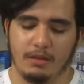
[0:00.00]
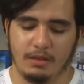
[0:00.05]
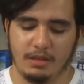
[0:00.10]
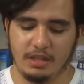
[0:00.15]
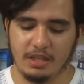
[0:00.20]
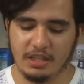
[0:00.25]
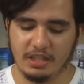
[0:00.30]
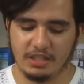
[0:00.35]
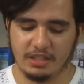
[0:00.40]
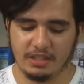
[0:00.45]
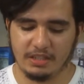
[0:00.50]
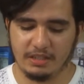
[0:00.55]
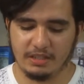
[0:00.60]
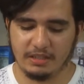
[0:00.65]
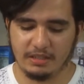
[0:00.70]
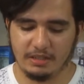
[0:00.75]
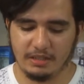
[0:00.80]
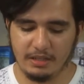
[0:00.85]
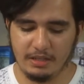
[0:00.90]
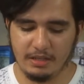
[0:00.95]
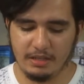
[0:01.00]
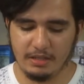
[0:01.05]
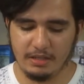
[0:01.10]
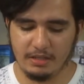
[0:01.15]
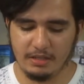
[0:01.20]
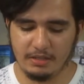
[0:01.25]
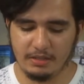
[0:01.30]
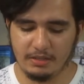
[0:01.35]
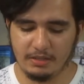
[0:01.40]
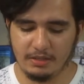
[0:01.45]
this
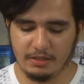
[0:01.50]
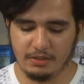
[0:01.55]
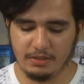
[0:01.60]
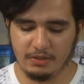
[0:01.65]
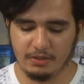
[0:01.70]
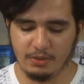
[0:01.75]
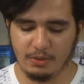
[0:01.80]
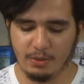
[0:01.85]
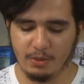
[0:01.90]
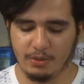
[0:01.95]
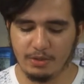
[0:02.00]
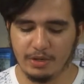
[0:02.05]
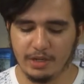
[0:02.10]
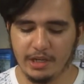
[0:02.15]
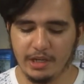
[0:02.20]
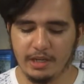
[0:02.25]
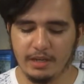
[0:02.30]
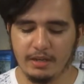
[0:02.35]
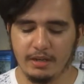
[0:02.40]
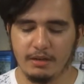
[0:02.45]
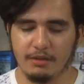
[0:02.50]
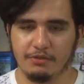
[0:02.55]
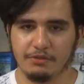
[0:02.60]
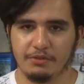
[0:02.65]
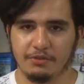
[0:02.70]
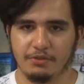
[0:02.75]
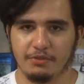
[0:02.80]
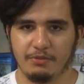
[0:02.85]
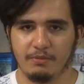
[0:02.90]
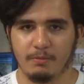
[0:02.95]
is the story of
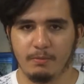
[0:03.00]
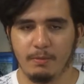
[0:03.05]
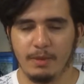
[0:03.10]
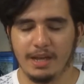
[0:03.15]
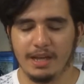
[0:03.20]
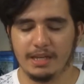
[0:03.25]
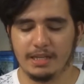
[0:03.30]
my